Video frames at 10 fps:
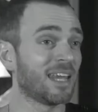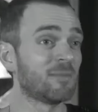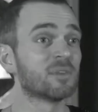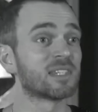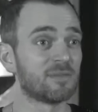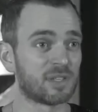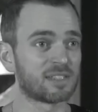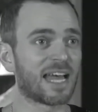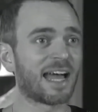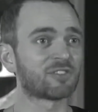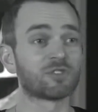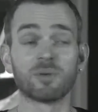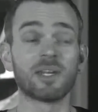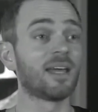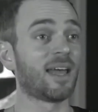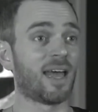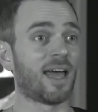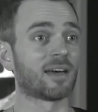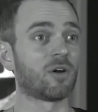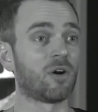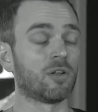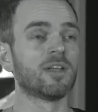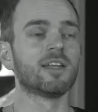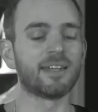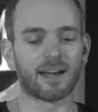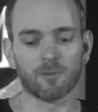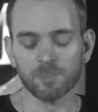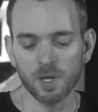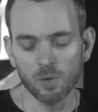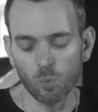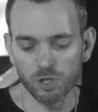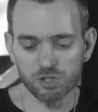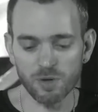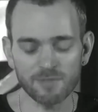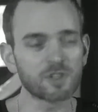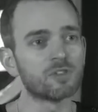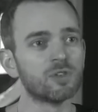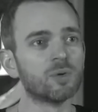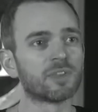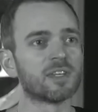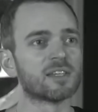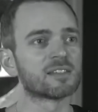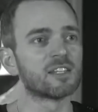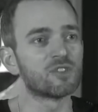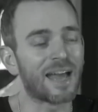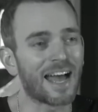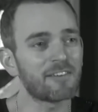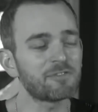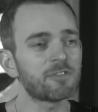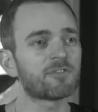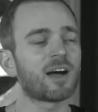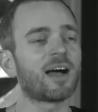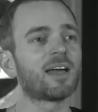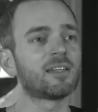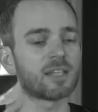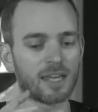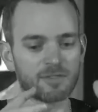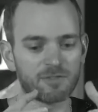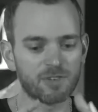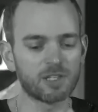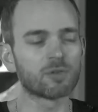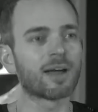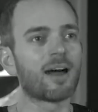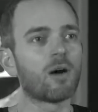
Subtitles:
My name isn't even attached to it at all. Now, what you have to do with this is you have to find and figure